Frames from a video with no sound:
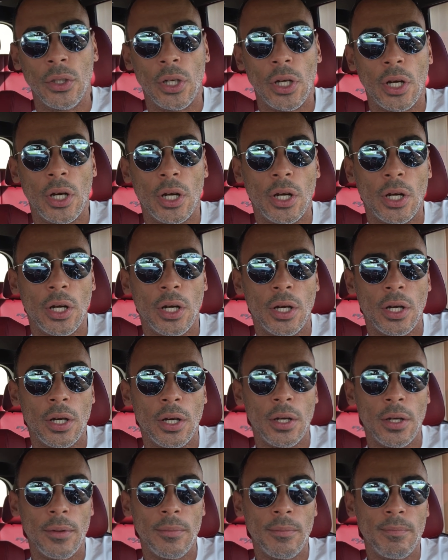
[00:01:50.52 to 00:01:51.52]

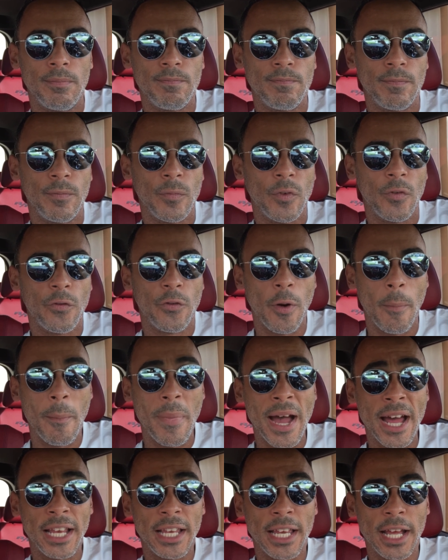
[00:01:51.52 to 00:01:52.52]
From
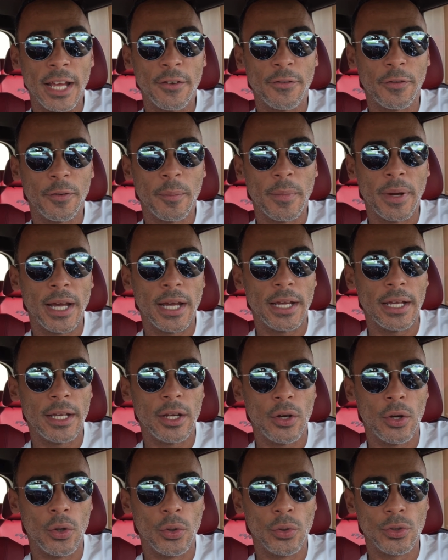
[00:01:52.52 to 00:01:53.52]
my life, from my
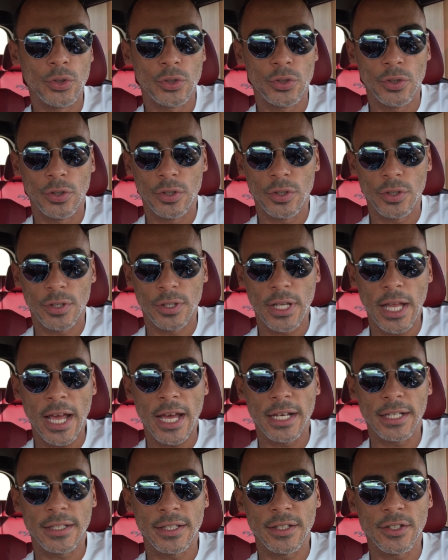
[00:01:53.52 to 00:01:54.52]
whole
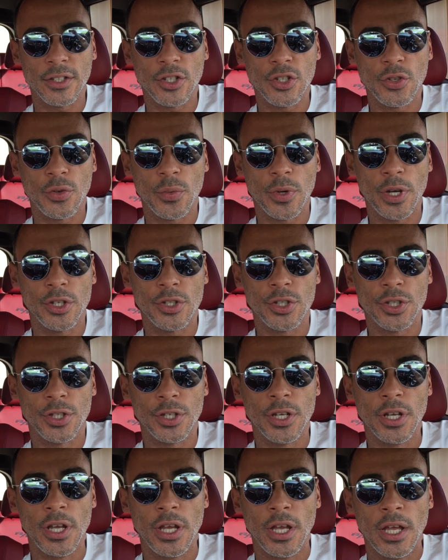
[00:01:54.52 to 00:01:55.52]
status and
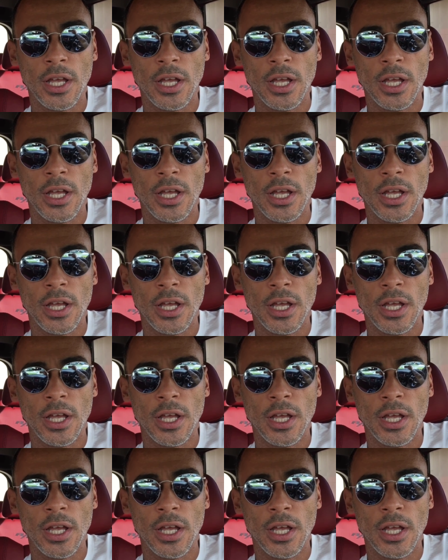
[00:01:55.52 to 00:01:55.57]
situation,